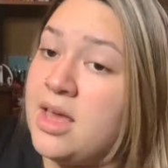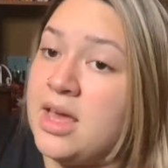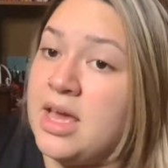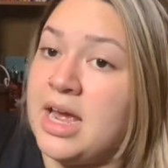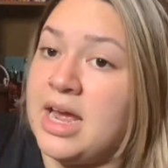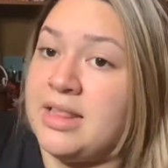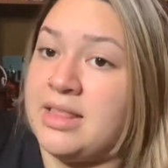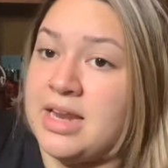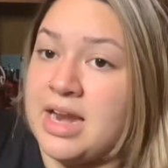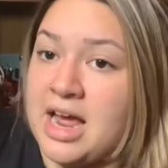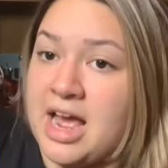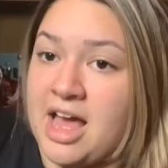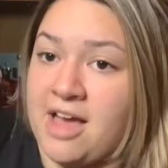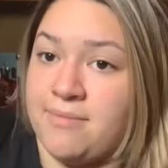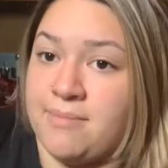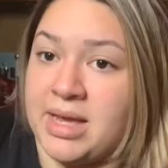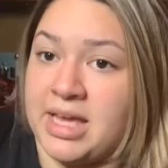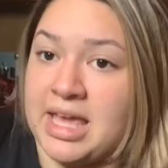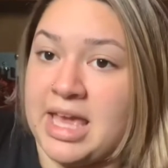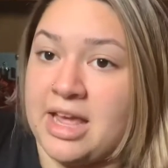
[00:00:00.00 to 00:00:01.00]
And then I have
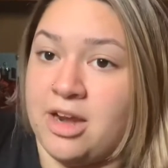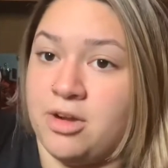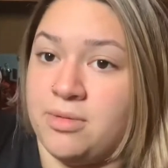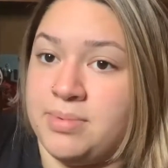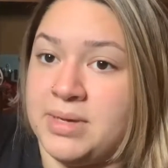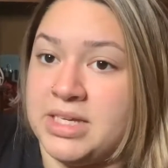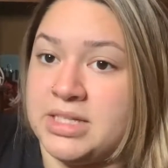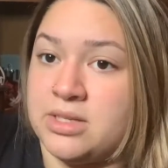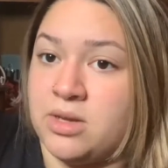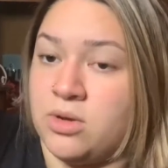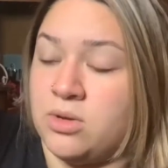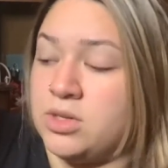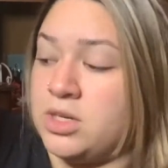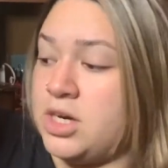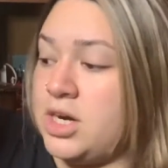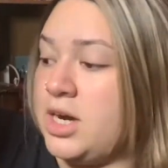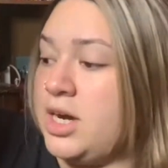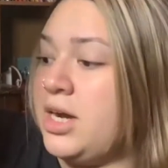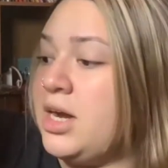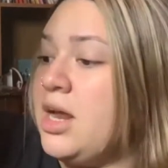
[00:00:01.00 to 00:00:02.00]
my candle piece
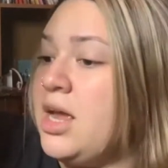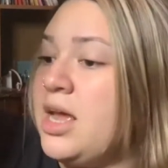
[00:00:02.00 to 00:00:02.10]
holder.